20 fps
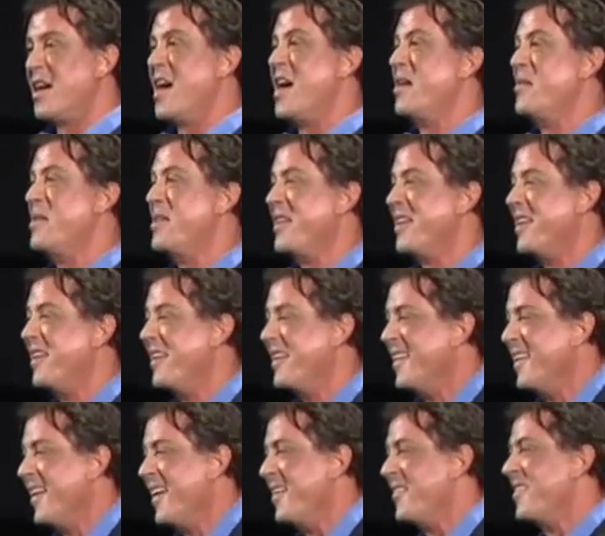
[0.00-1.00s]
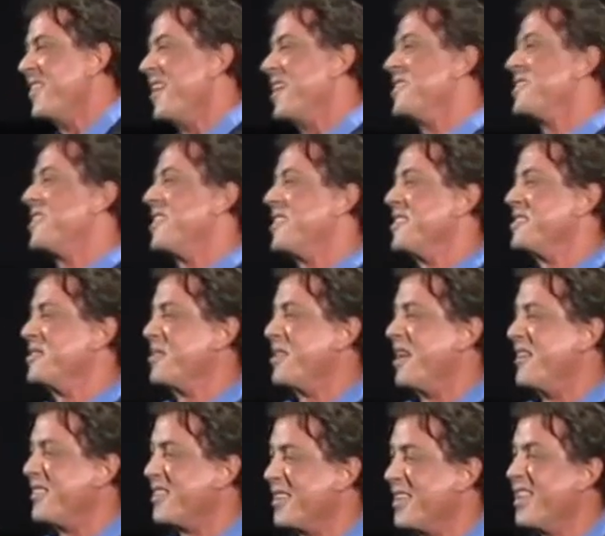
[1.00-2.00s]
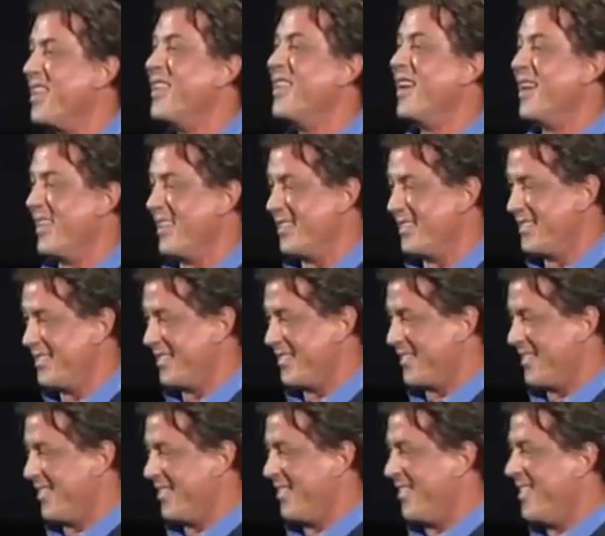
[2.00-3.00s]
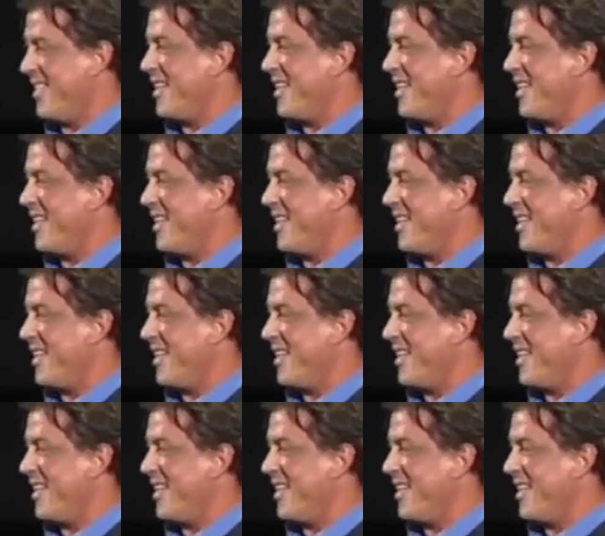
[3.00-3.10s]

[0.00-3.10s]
How many, how many ice skaters do we have? Goes, None. Zero.